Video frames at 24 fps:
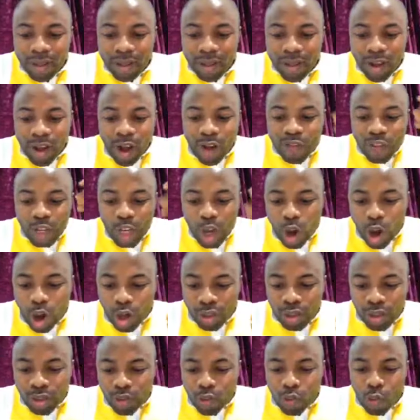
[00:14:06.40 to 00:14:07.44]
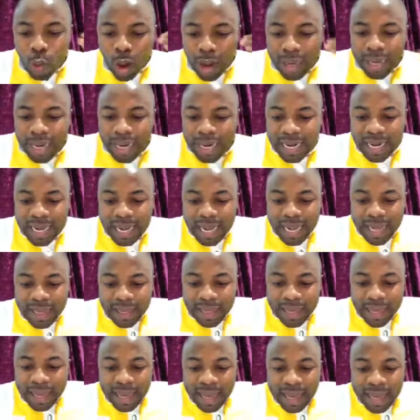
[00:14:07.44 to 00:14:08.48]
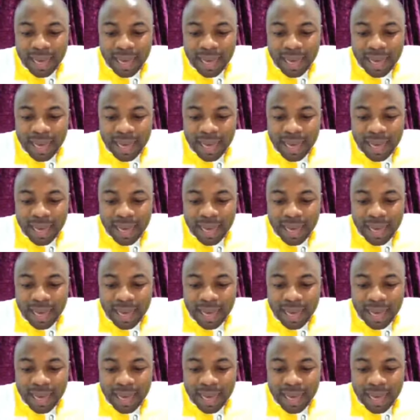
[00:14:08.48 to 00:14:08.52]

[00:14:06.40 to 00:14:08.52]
of God walking in